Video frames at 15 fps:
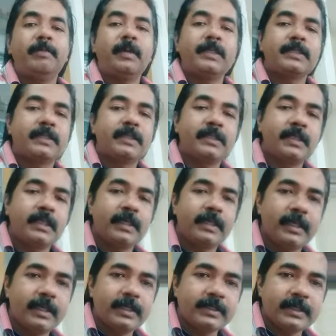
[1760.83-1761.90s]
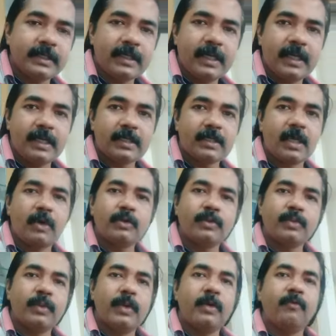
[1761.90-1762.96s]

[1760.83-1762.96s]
plus it is in 8th house,